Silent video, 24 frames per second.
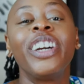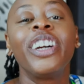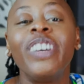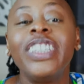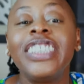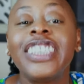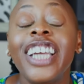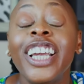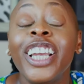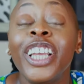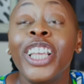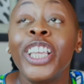there
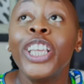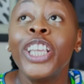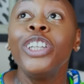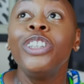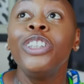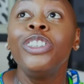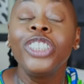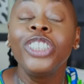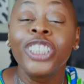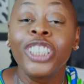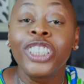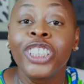was a
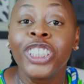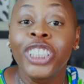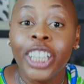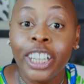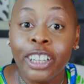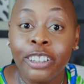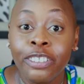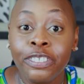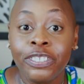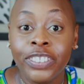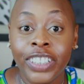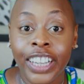huge
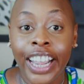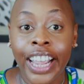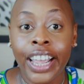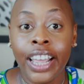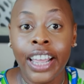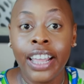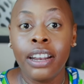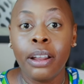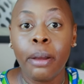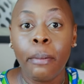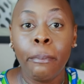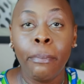shift
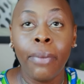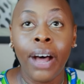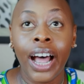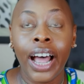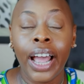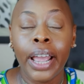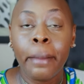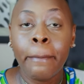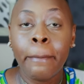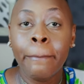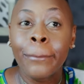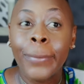in
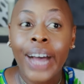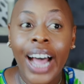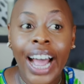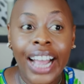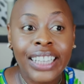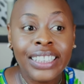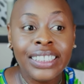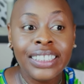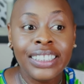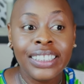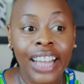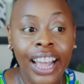my
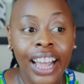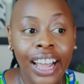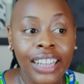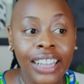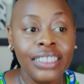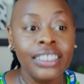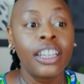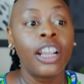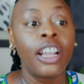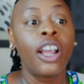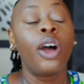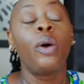mindset
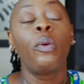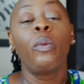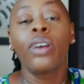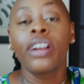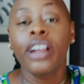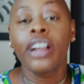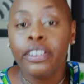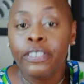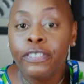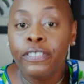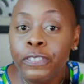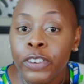when
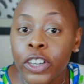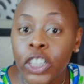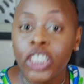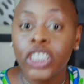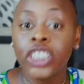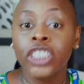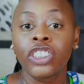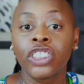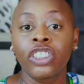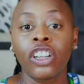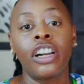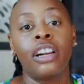I
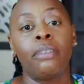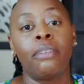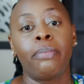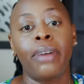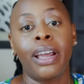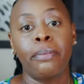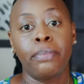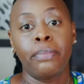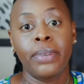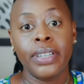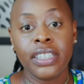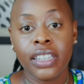first started
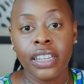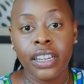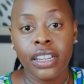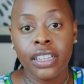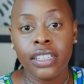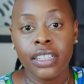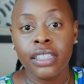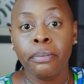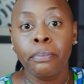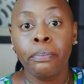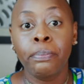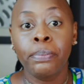my
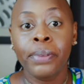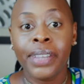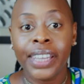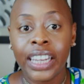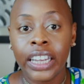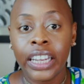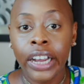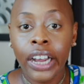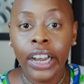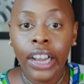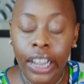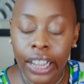business
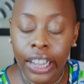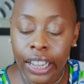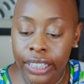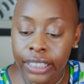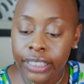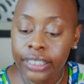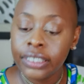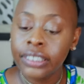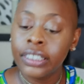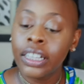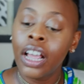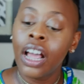
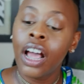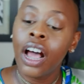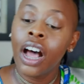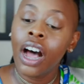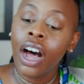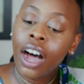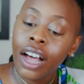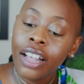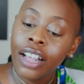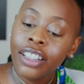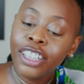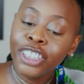because
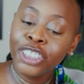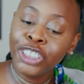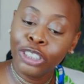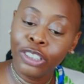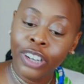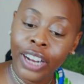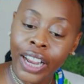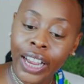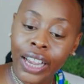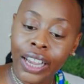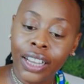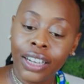on the
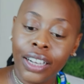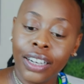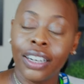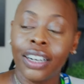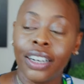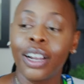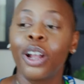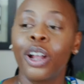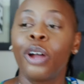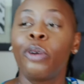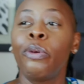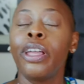
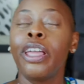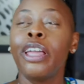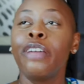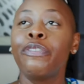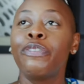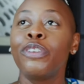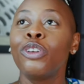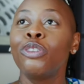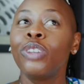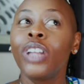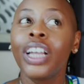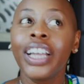train, if
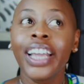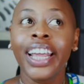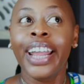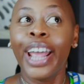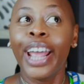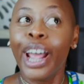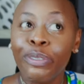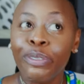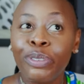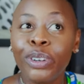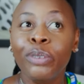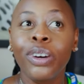you look at
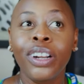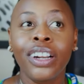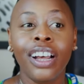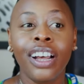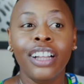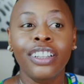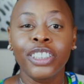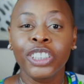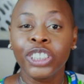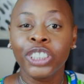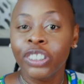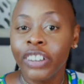everyone
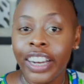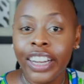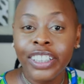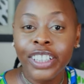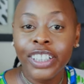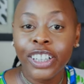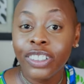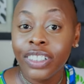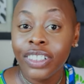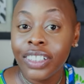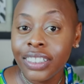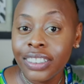on the train,
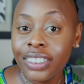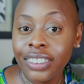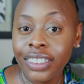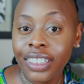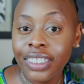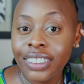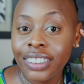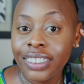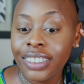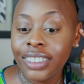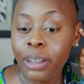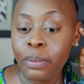they're
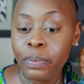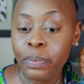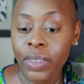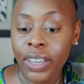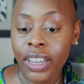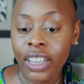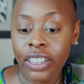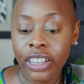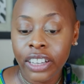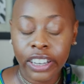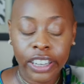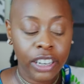listening to
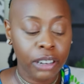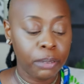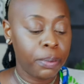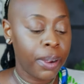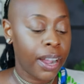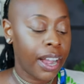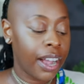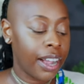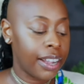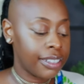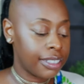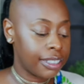something in their
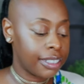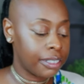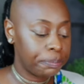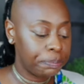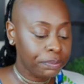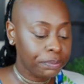AirPods.